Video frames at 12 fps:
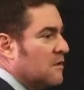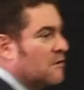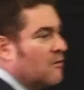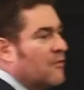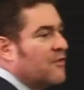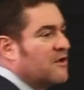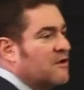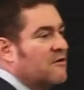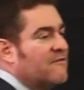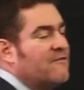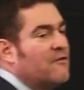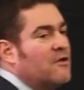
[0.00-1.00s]
don't think you
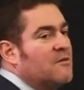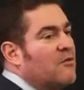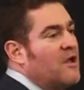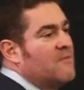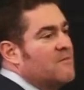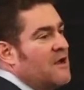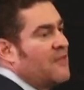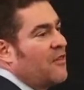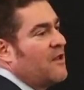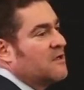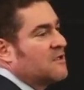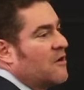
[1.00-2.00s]
could fully blame an
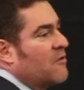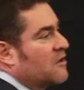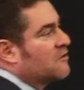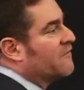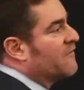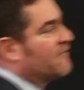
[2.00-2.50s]
athletic director for